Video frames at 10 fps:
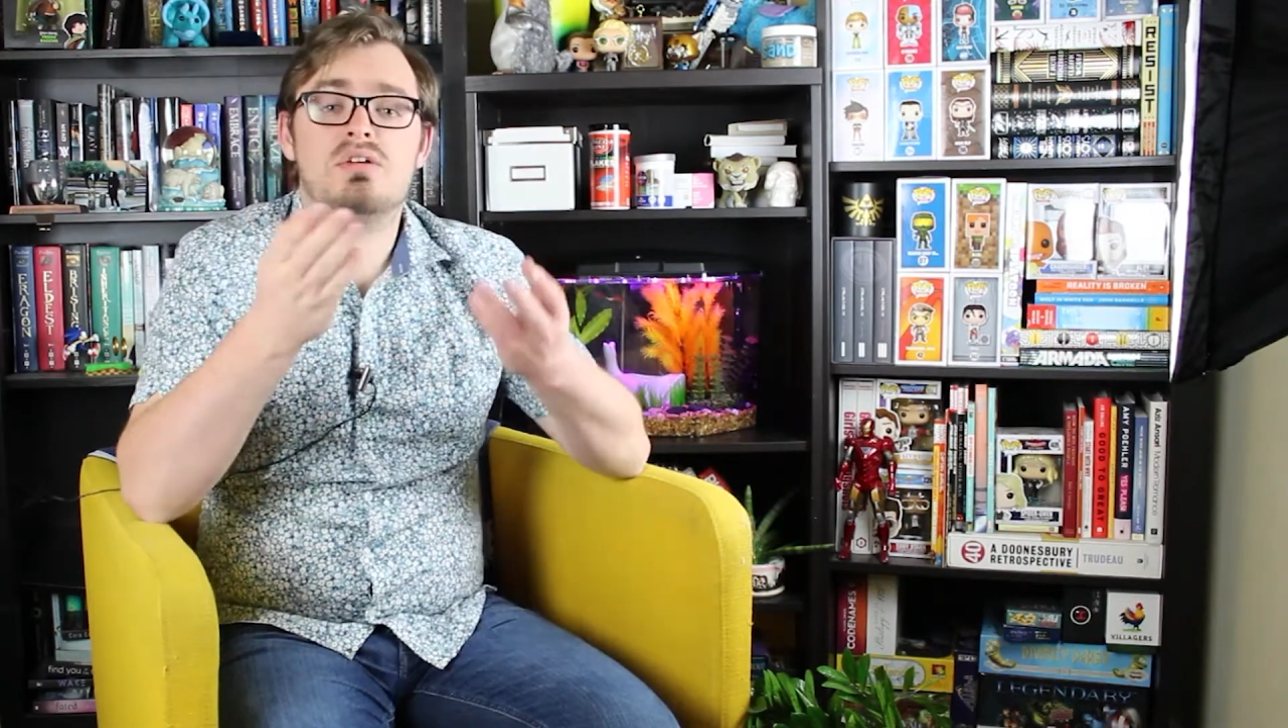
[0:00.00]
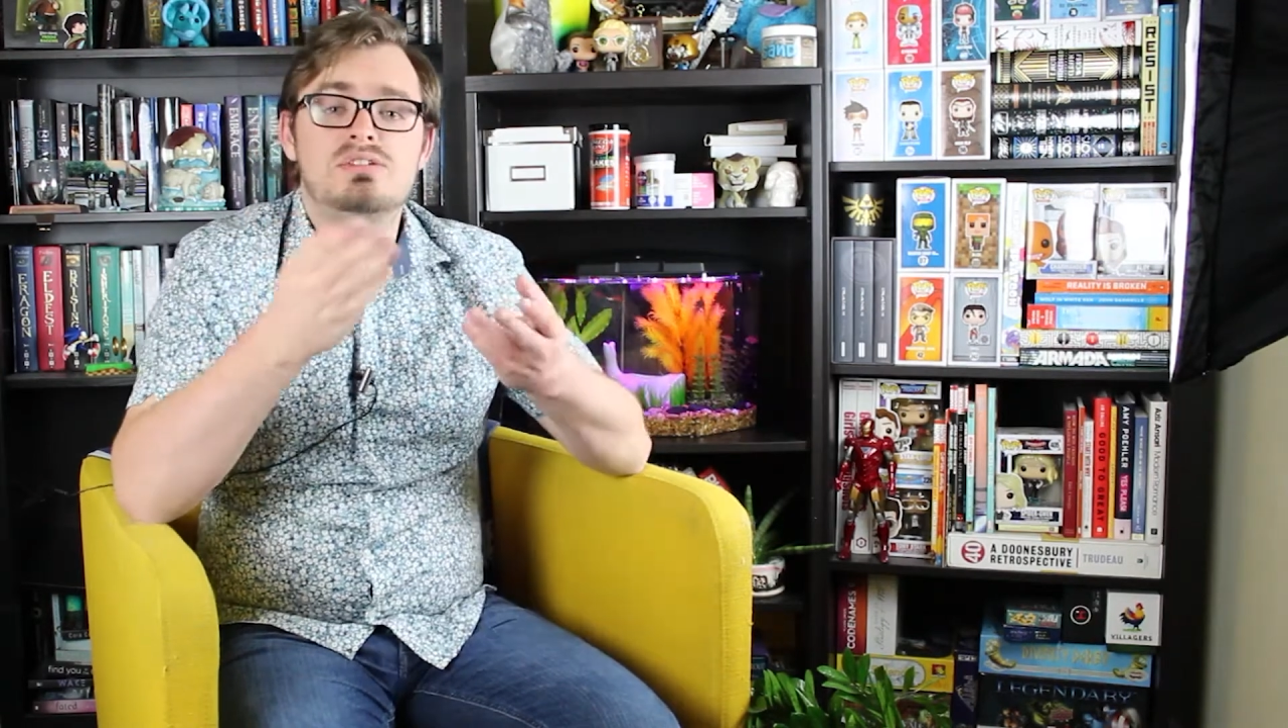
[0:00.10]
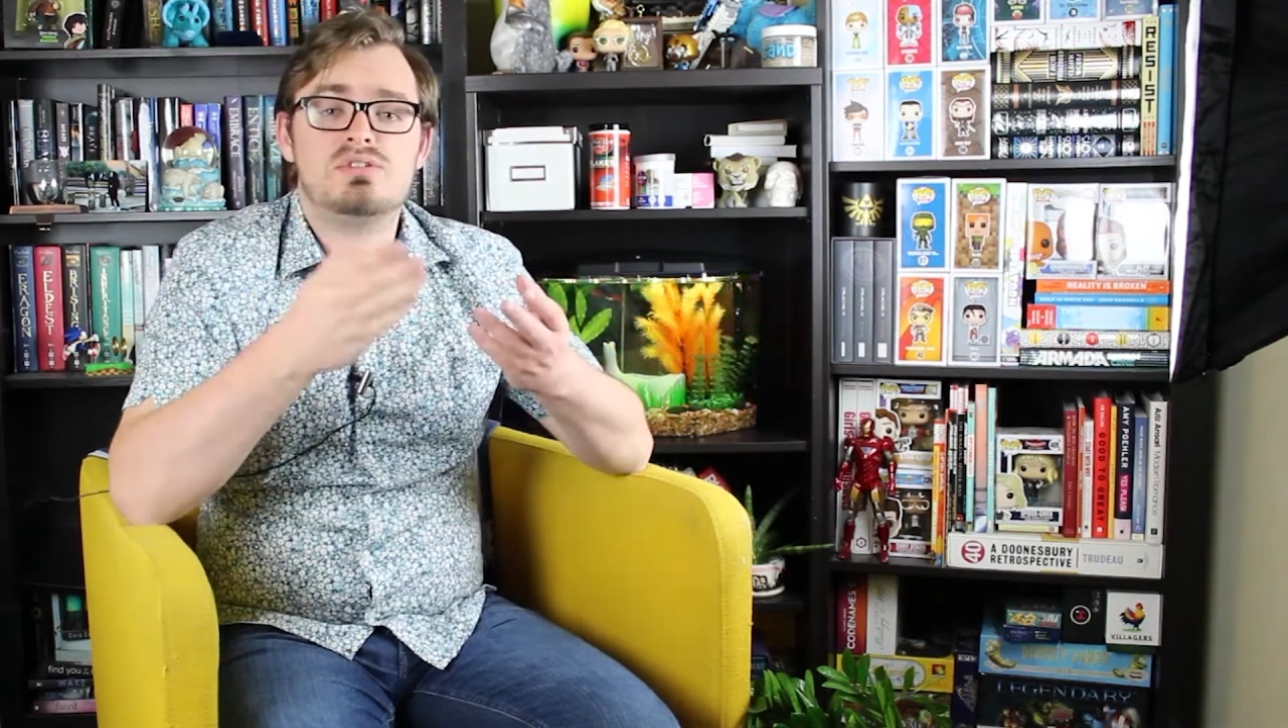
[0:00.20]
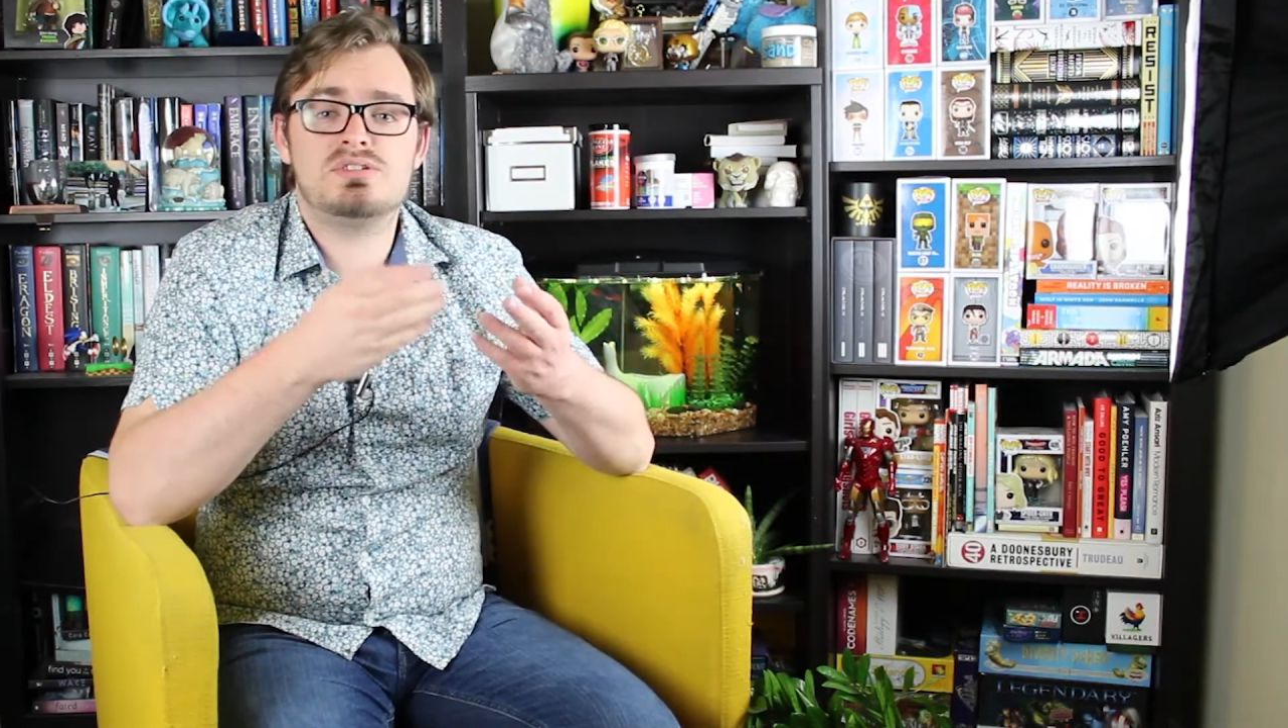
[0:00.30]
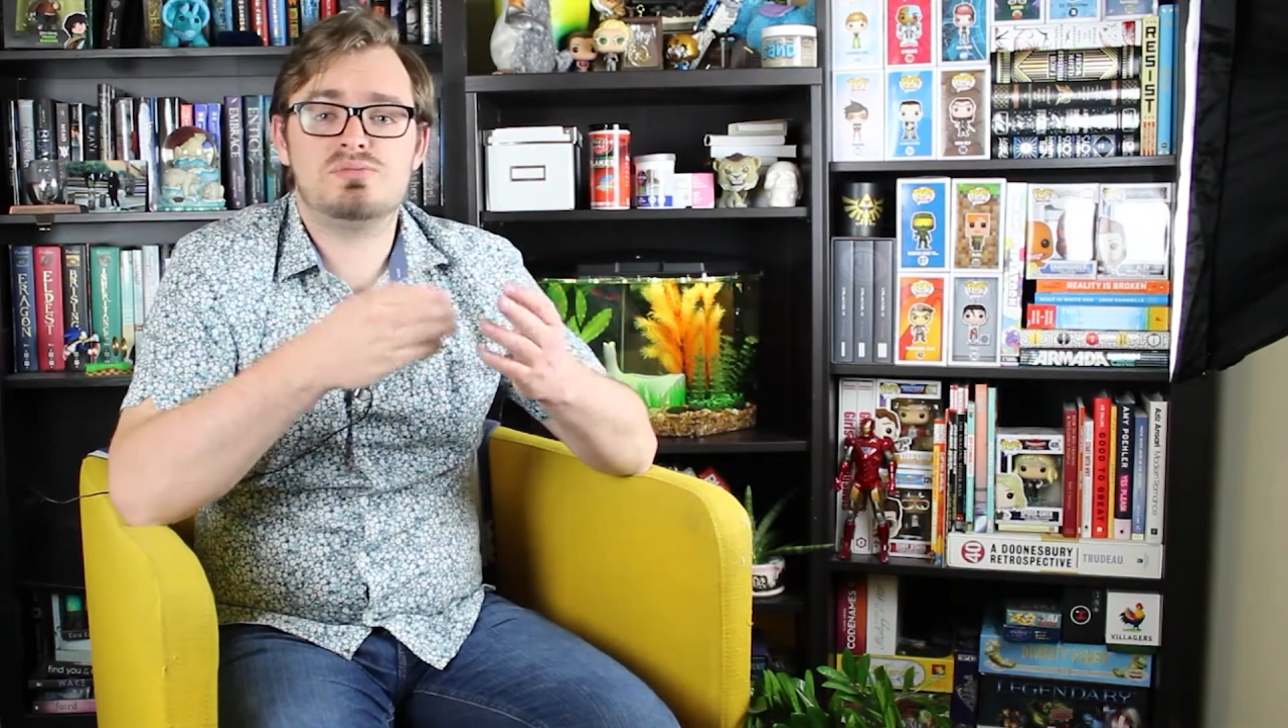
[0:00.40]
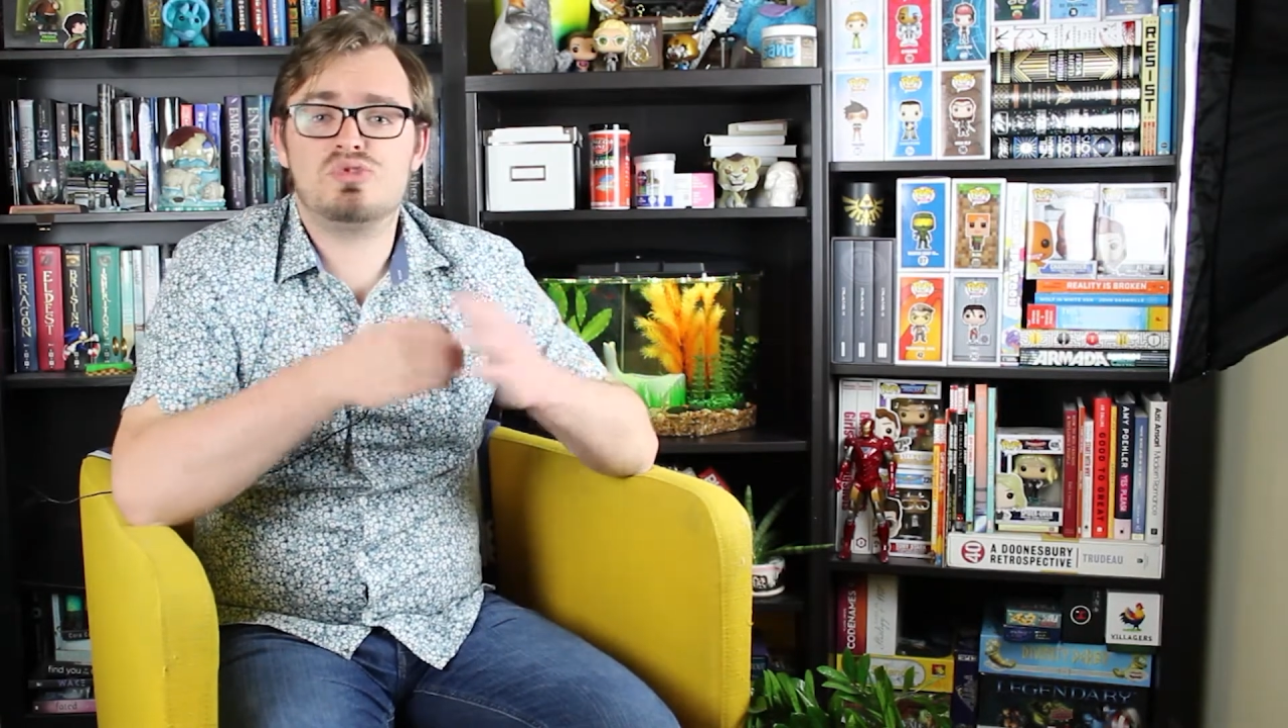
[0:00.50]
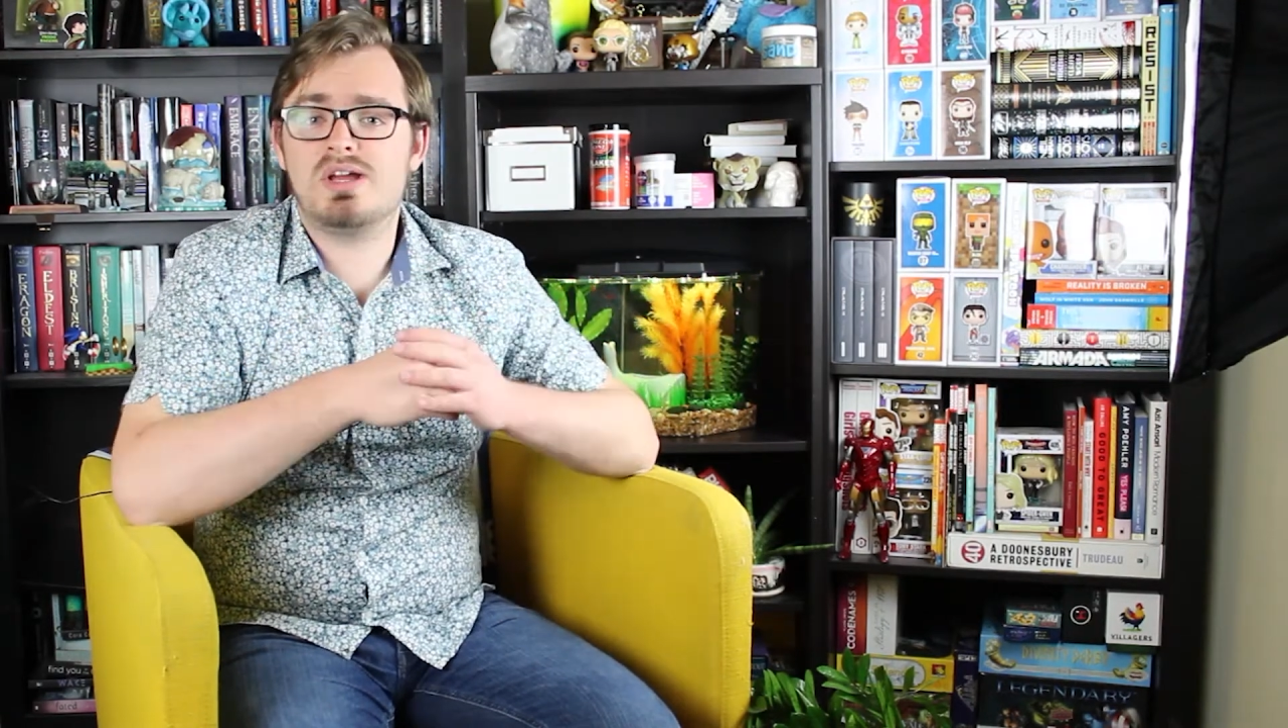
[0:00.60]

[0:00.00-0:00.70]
also some